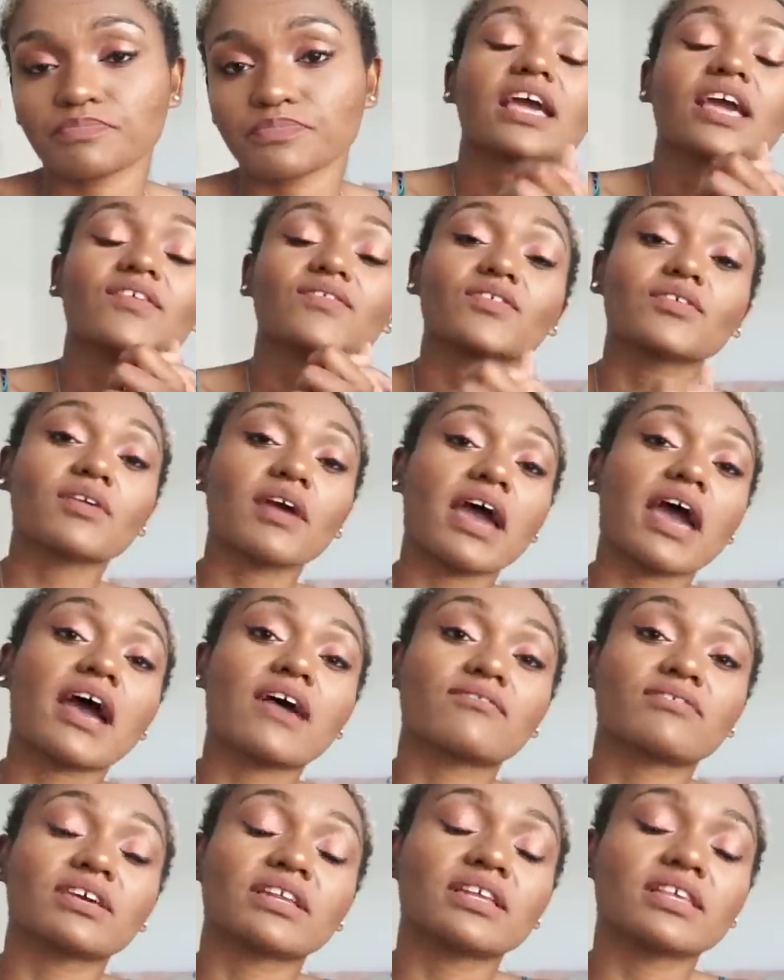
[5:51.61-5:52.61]
If you
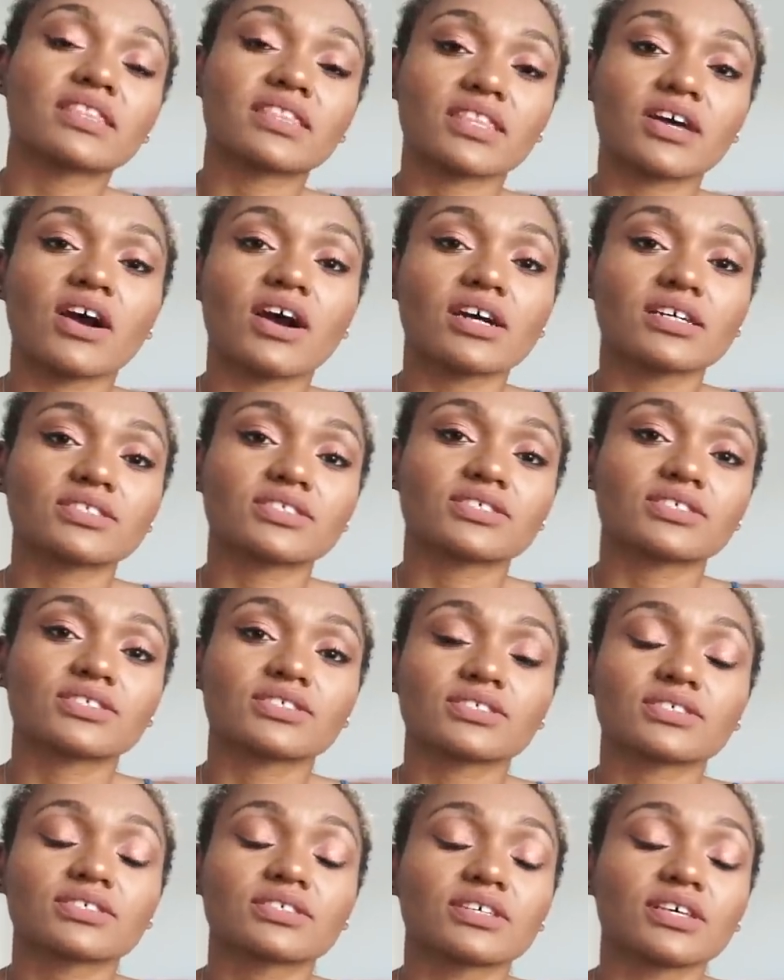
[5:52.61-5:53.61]
have any
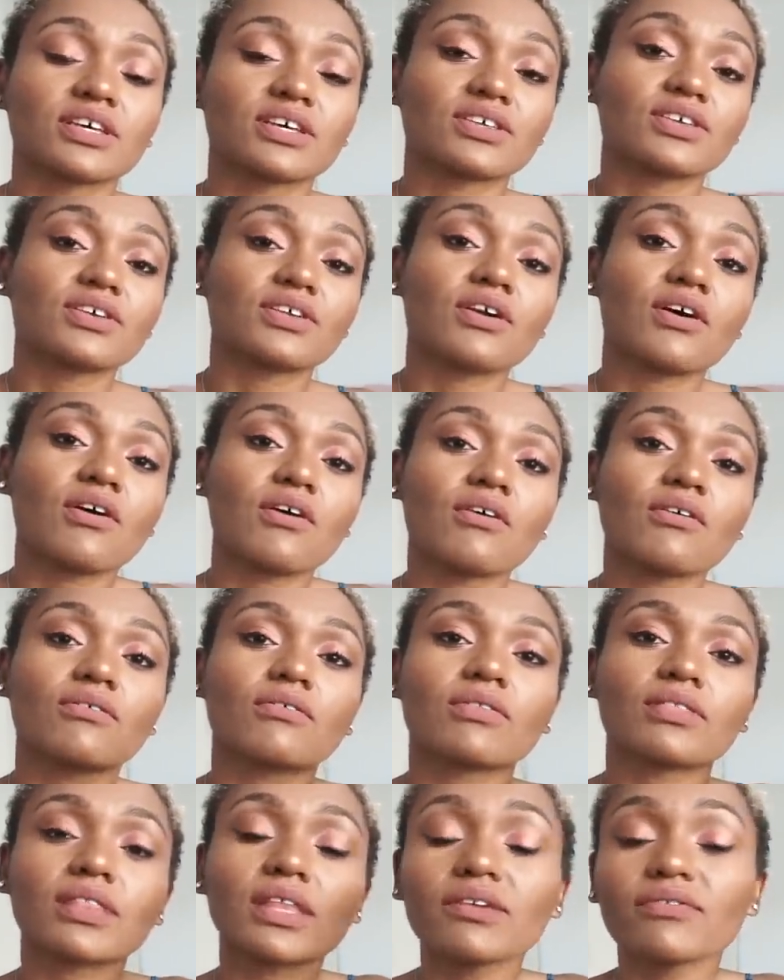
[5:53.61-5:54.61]
thoughts, you
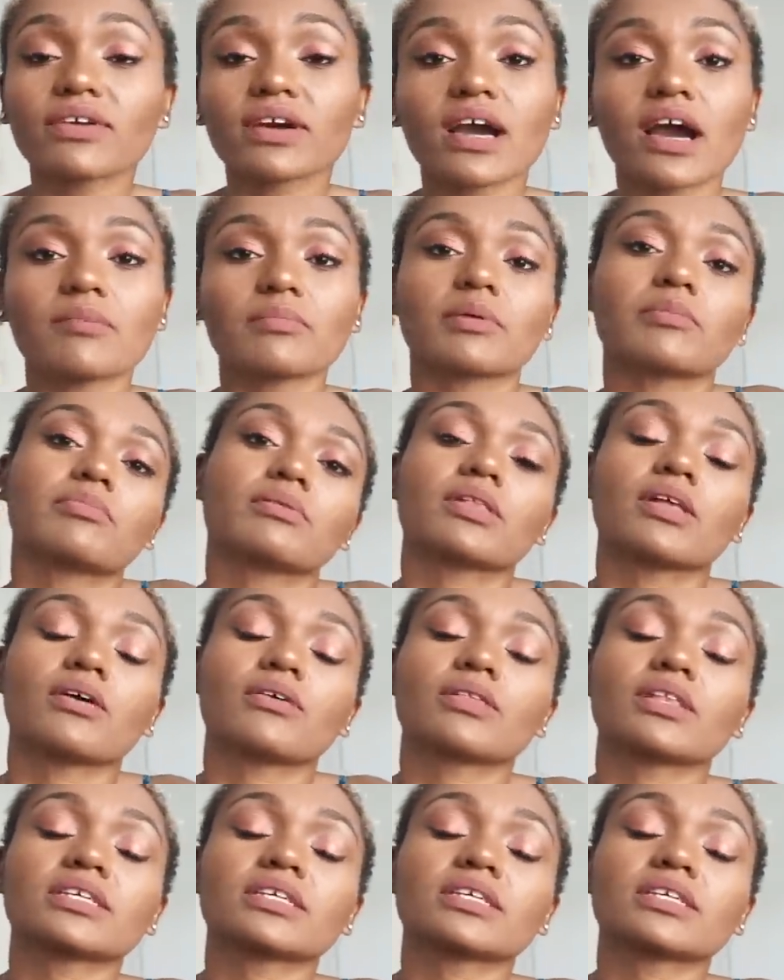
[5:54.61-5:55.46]
know, leave a comment below.